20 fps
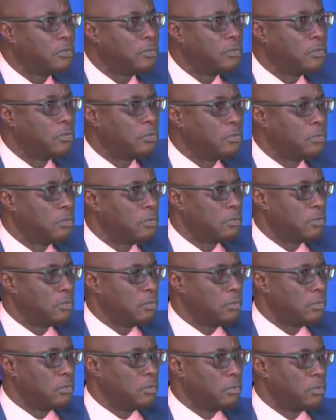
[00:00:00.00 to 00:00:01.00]

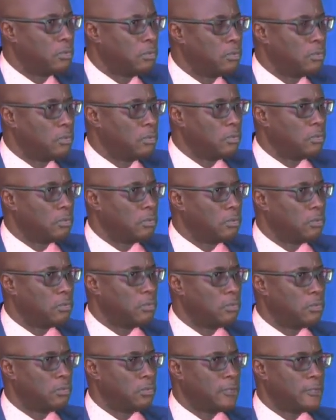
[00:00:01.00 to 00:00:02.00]

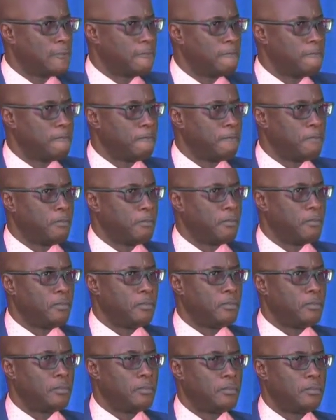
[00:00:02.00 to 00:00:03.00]

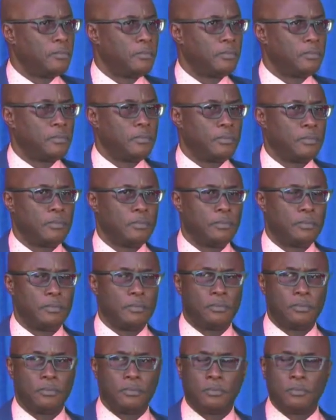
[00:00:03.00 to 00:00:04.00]

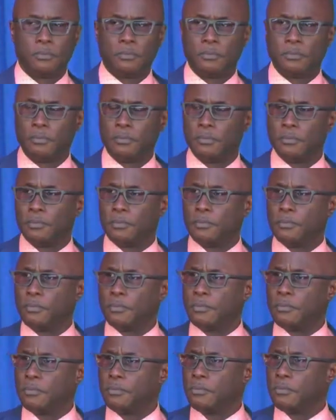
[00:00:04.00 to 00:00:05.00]

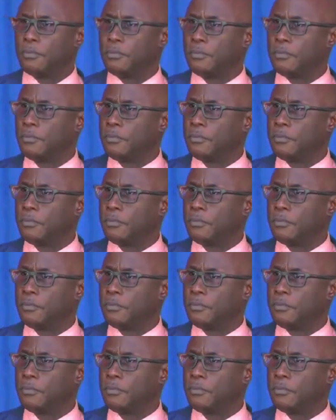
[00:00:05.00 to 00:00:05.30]
[no speech]